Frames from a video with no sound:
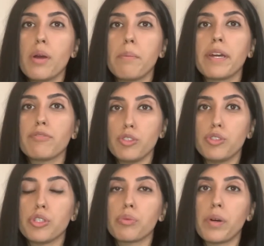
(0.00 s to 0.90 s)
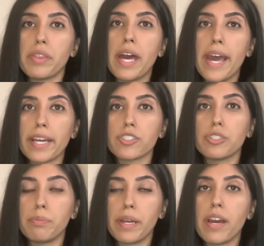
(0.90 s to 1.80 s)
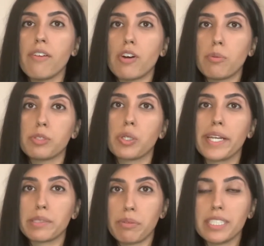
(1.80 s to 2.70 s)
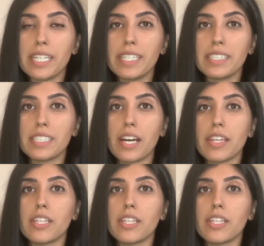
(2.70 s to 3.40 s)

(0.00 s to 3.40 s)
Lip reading: But if you do want that extra bit of Optical Express insight,